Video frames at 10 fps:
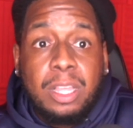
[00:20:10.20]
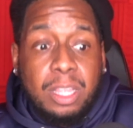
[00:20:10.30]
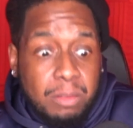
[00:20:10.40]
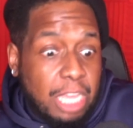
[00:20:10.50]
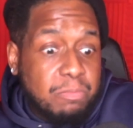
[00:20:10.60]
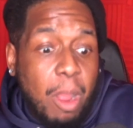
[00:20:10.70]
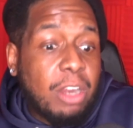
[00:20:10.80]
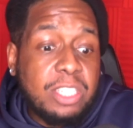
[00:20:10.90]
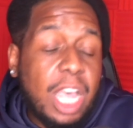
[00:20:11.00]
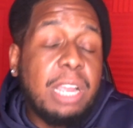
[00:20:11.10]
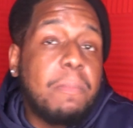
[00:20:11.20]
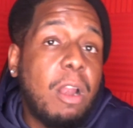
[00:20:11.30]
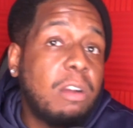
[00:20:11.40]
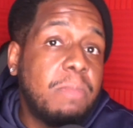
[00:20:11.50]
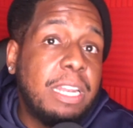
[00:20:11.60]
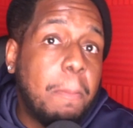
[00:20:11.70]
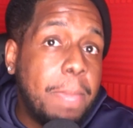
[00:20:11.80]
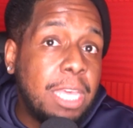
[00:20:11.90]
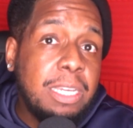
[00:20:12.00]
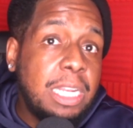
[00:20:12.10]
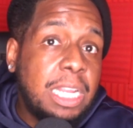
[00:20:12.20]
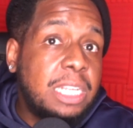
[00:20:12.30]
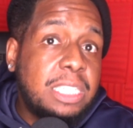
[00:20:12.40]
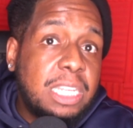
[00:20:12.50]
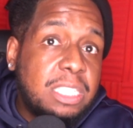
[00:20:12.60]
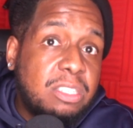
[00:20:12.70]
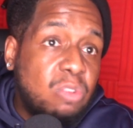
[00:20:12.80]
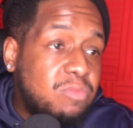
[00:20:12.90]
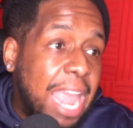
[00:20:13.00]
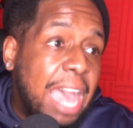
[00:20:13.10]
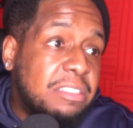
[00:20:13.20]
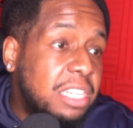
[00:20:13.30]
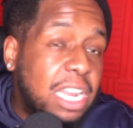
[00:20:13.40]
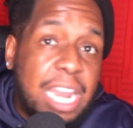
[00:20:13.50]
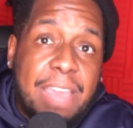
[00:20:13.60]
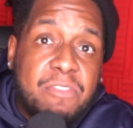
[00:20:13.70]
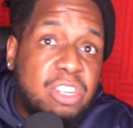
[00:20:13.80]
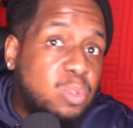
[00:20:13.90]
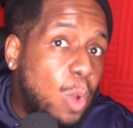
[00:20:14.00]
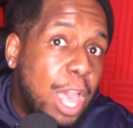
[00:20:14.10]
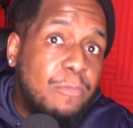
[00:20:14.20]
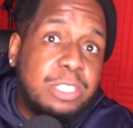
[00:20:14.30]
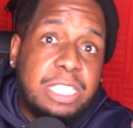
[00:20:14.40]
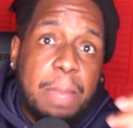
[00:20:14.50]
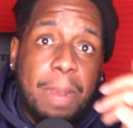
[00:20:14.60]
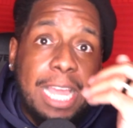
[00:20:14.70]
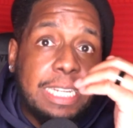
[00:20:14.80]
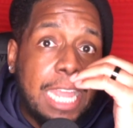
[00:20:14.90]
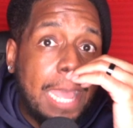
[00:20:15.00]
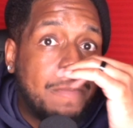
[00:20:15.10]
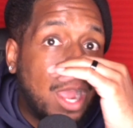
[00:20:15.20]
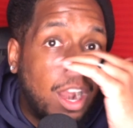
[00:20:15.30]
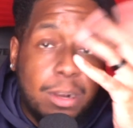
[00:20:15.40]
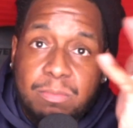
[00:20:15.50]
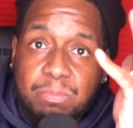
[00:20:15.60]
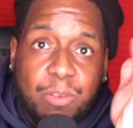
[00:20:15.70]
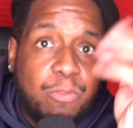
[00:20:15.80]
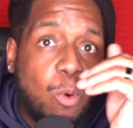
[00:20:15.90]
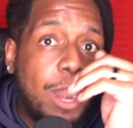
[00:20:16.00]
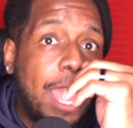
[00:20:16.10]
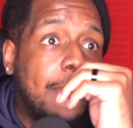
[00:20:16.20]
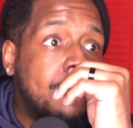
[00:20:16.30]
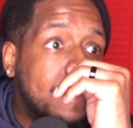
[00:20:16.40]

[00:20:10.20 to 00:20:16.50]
Because Mark Zuckerberg been a billionaire since 2011 or 12 or something like that, or before that.